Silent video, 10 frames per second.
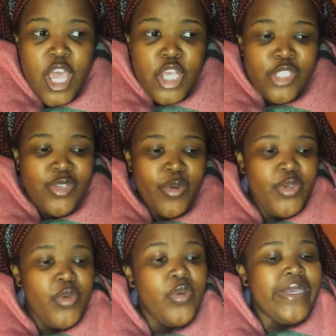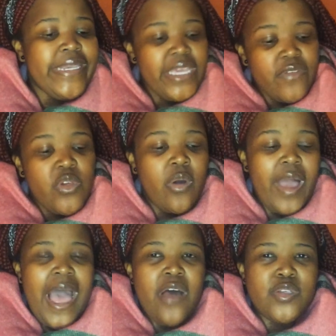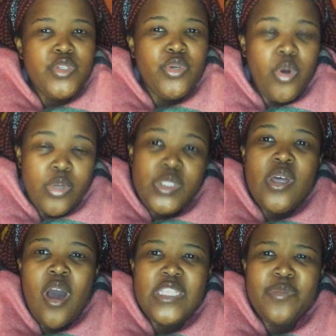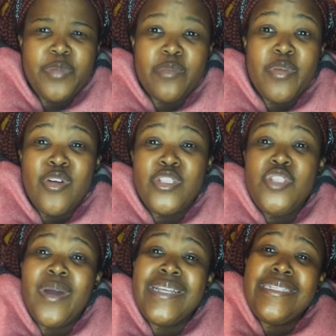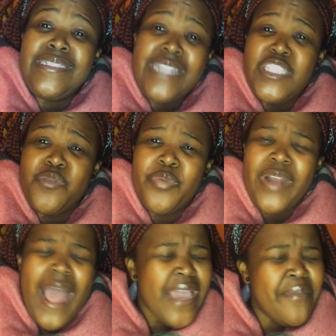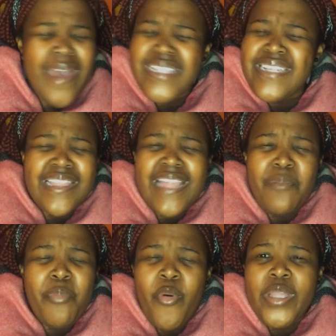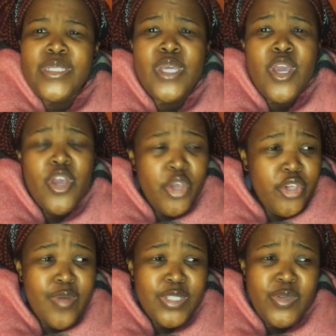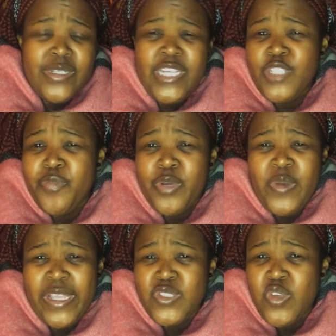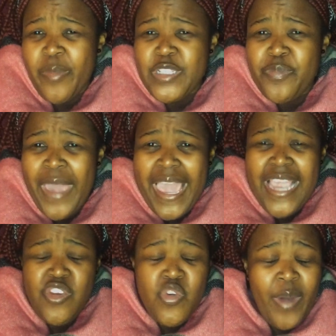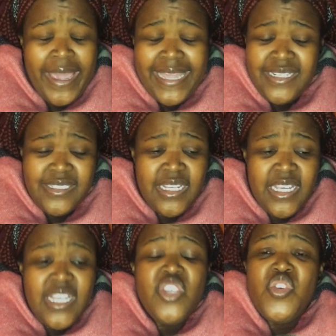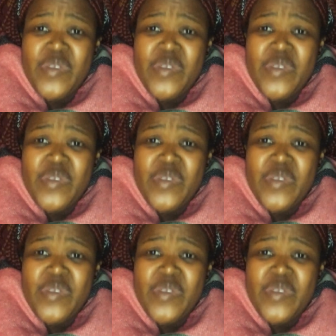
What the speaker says: So you leave your house, you go to the hospital because you are desperate. I imagine at that point, you are so desperate, you're in so much pain, you